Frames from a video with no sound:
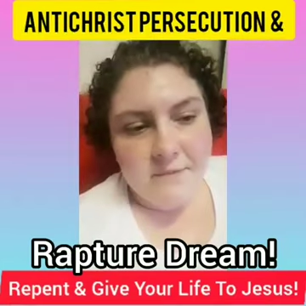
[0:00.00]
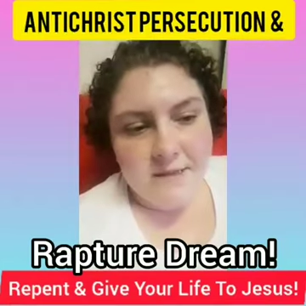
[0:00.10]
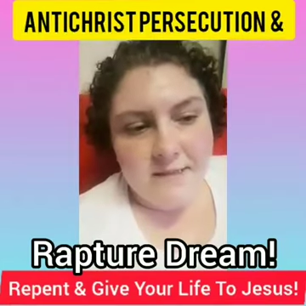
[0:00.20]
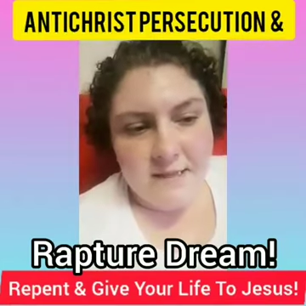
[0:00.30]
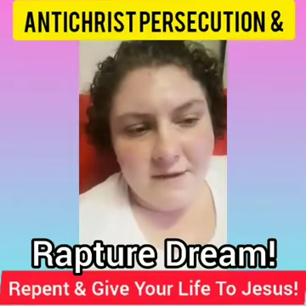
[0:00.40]

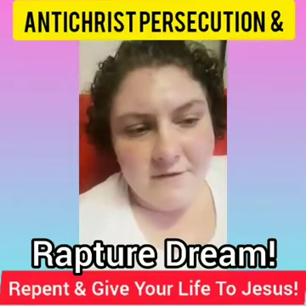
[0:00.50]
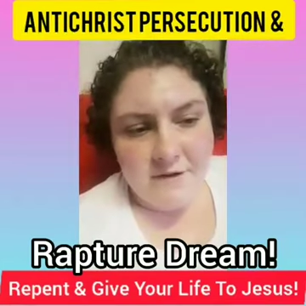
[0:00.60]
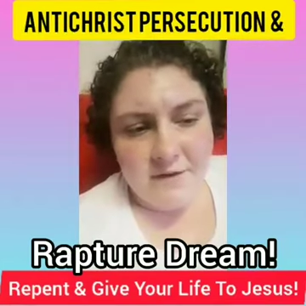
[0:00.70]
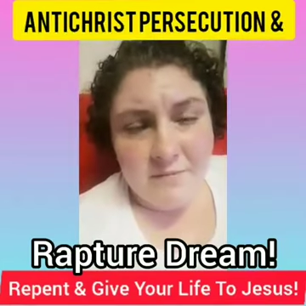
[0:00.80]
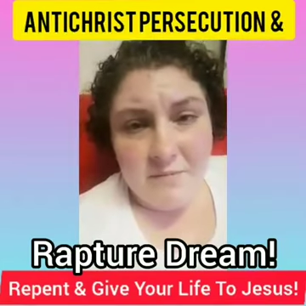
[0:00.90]
standing in front
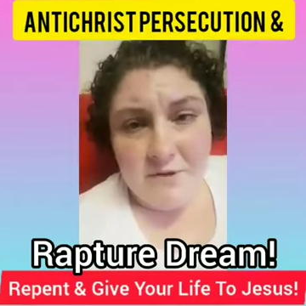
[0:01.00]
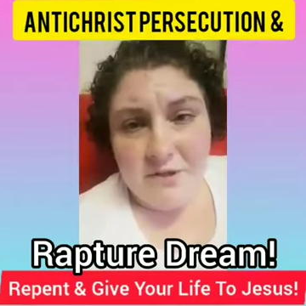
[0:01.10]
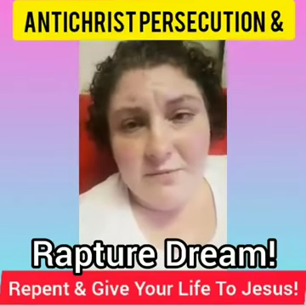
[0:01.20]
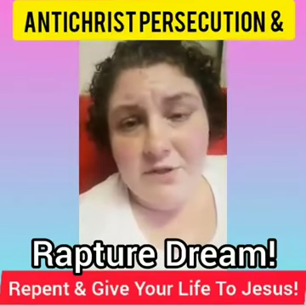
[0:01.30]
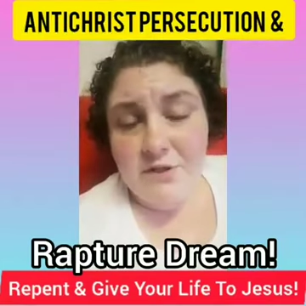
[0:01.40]
of me, but she
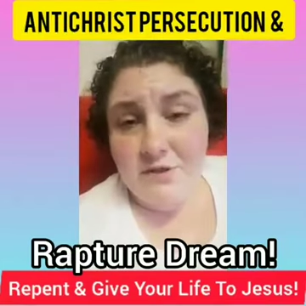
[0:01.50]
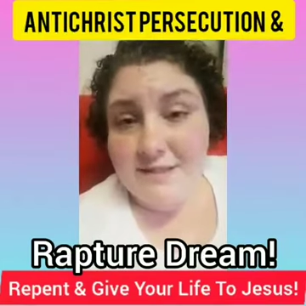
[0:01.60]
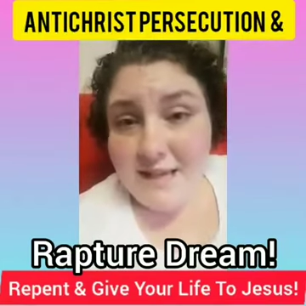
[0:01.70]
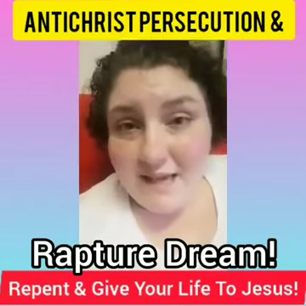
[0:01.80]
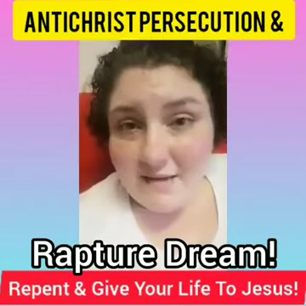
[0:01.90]
was so
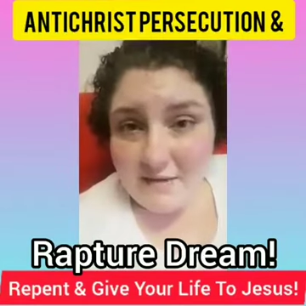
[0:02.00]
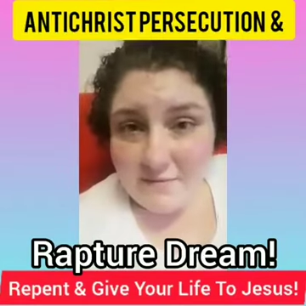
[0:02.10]
scared.